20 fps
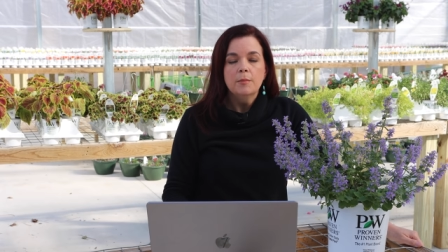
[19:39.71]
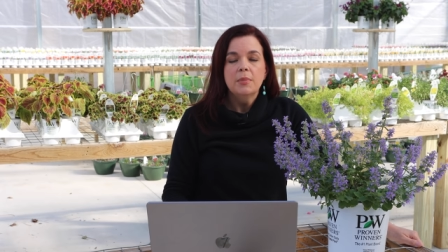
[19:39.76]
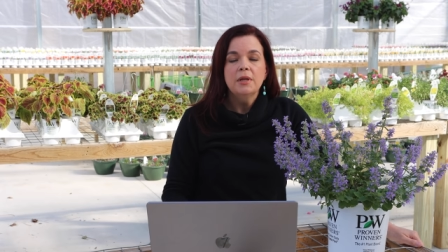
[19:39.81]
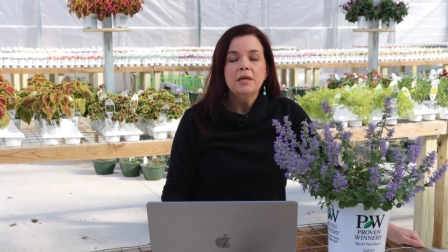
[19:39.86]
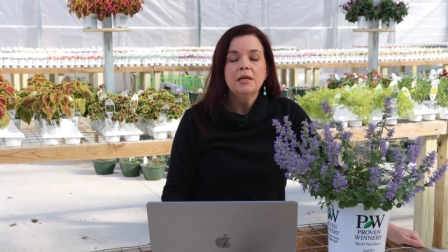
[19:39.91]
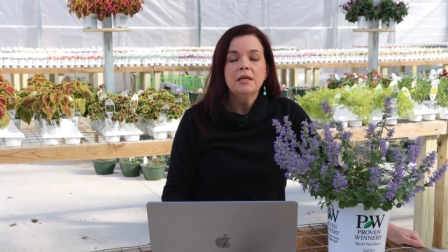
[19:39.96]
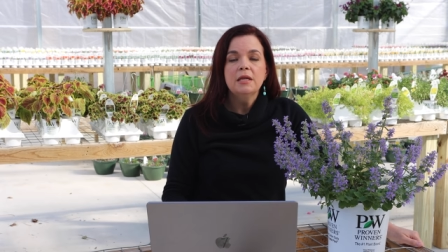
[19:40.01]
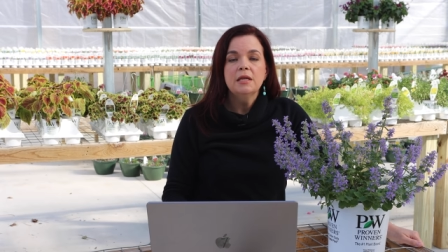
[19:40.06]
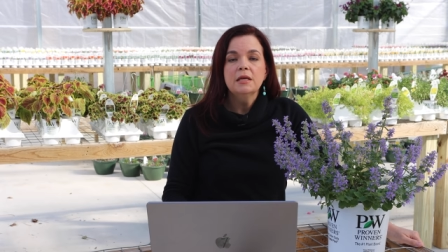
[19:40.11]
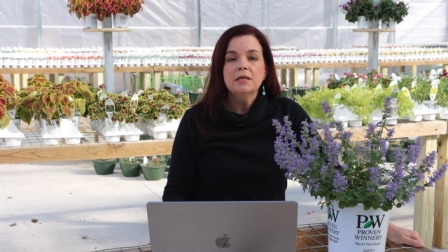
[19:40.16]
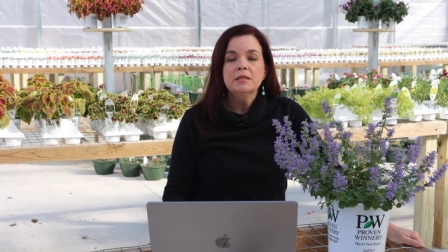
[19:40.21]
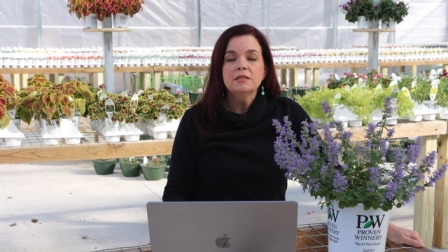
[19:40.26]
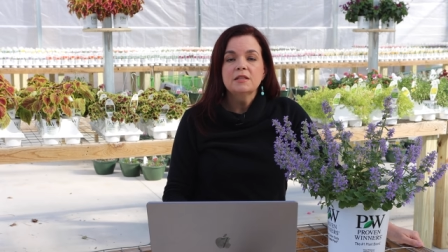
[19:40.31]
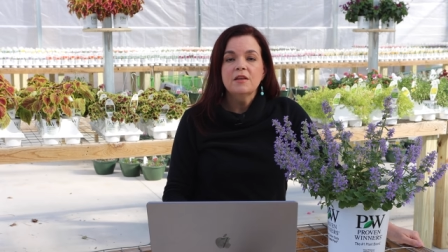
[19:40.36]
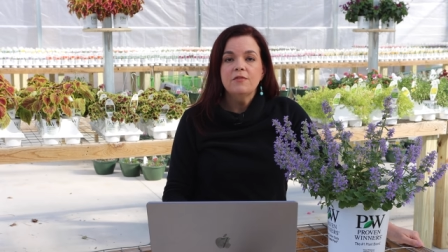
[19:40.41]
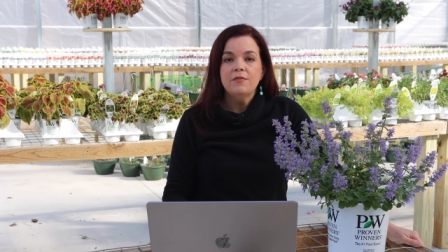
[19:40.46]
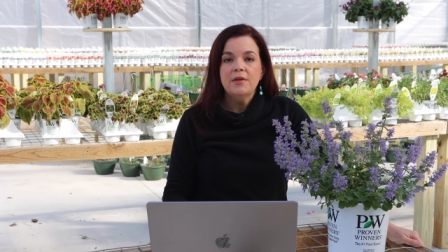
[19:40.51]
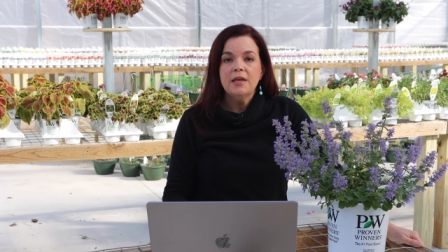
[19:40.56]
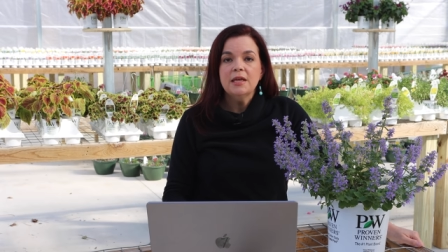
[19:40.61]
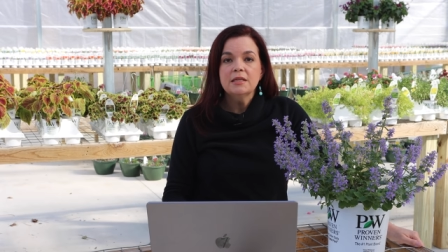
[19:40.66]
But it is
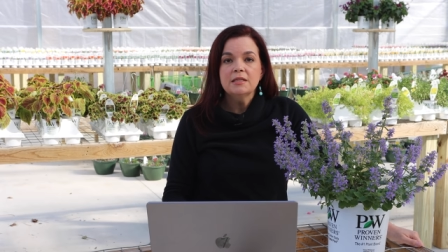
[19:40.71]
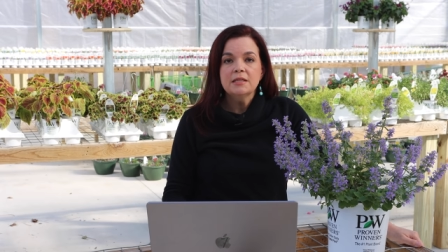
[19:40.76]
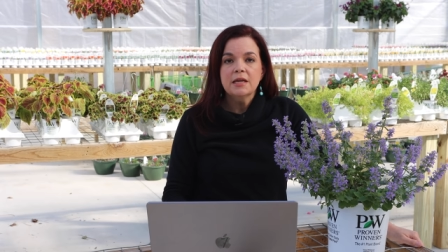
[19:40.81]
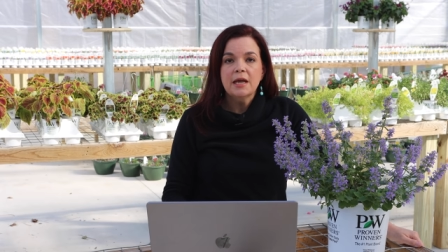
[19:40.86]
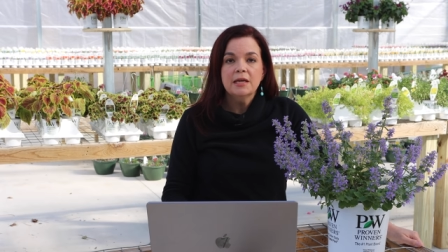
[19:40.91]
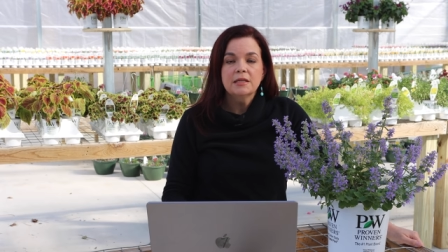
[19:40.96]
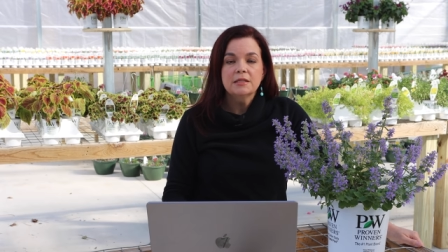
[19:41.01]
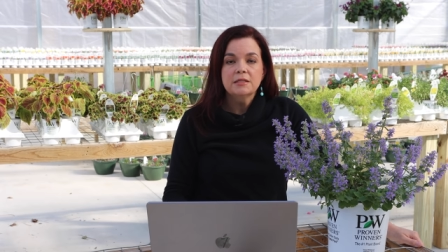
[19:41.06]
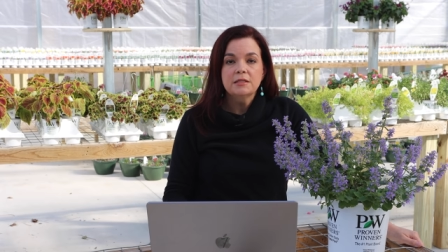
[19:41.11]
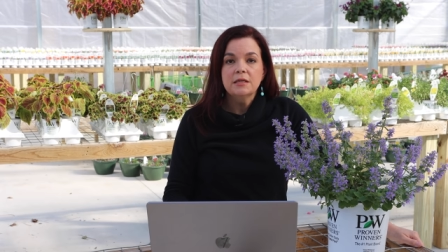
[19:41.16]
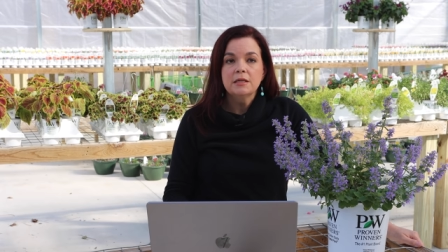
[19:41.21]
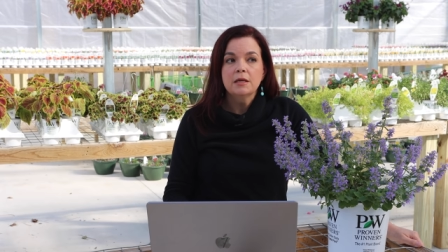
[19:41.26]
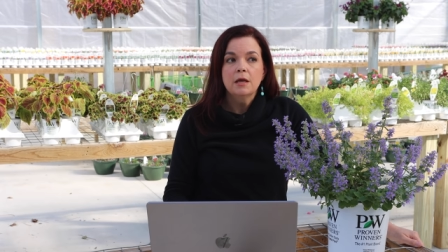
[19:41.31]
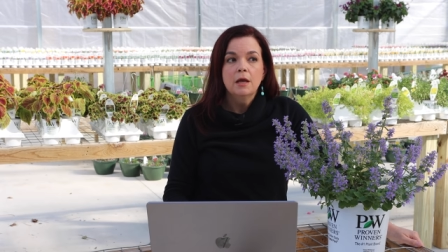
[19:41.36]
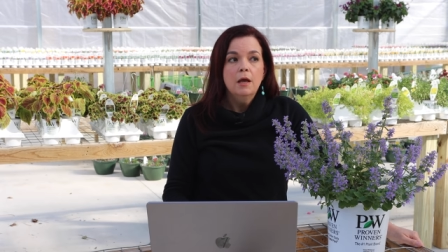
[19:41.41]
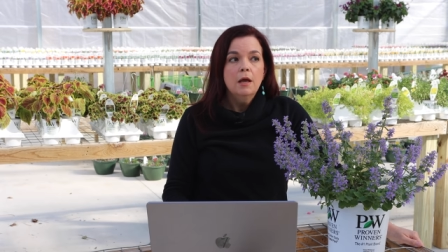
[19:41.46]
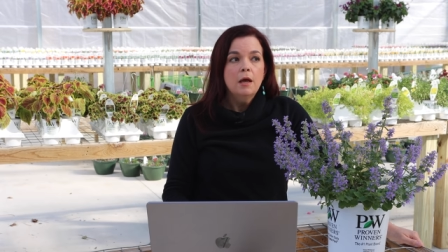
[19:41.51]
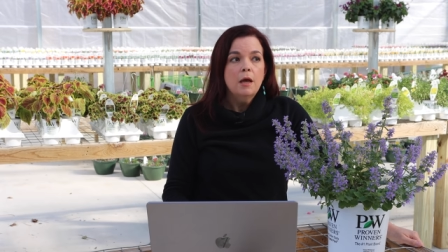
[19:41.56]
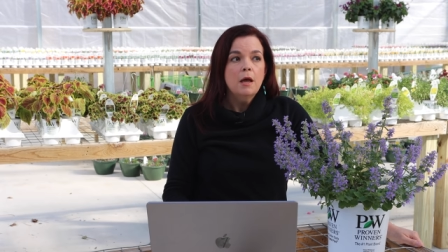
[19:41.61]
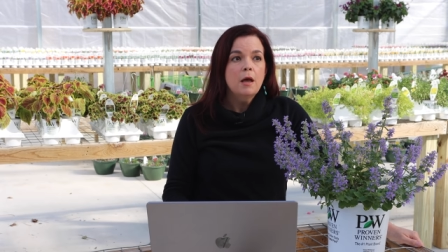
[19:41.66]
a
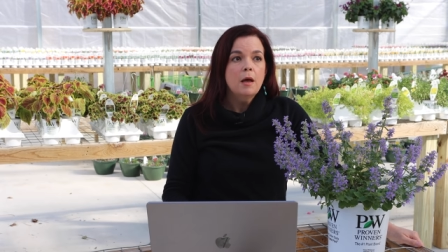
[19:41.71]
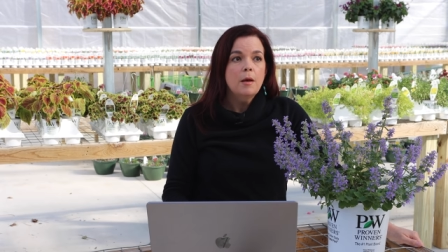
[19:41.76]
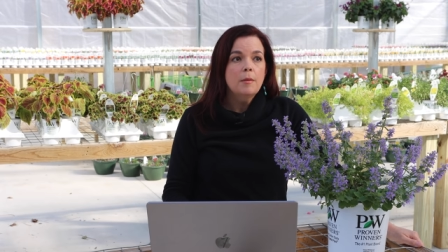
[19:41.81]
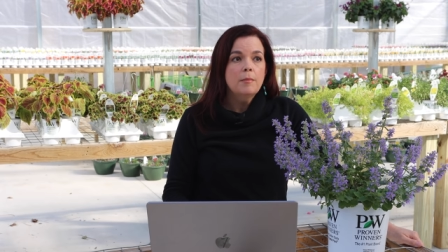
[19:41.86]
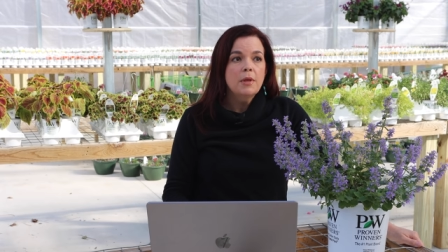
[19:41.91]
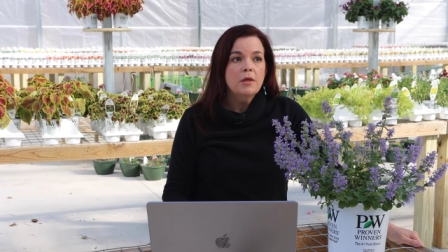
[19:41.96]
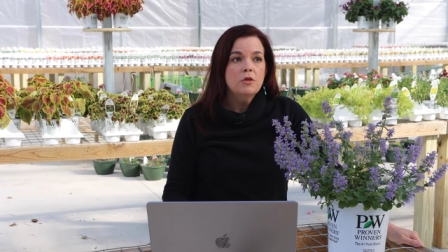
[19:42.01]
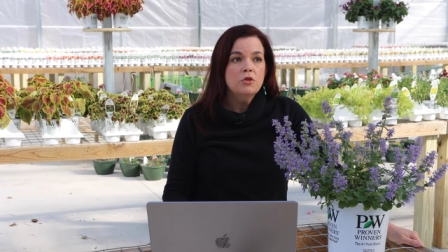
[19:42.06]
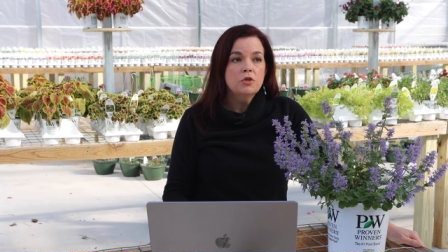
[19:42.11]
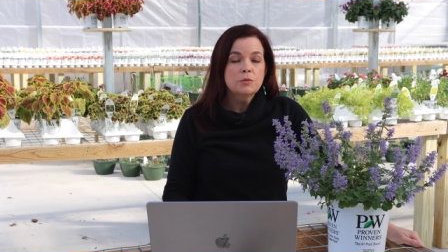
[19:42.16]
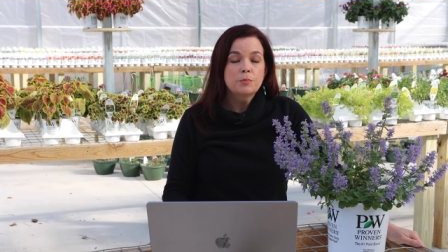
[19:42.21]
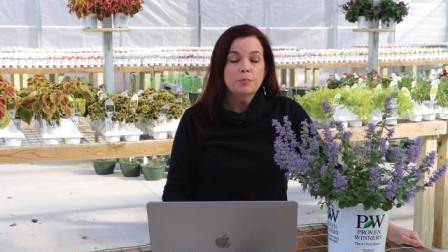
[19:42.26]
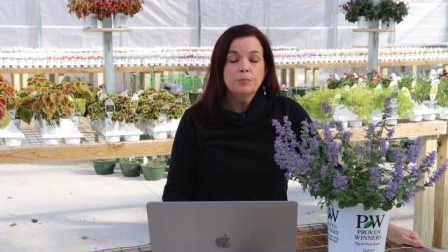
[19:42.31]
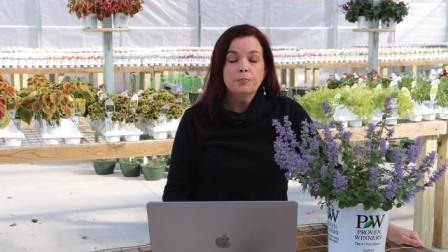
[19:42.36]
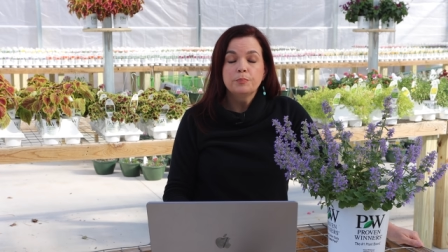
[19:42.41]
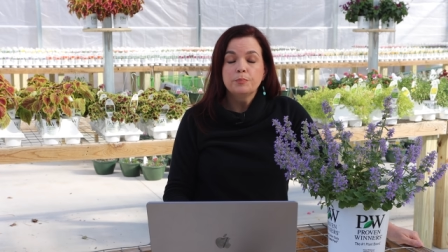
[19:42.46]
fantastic, um, it just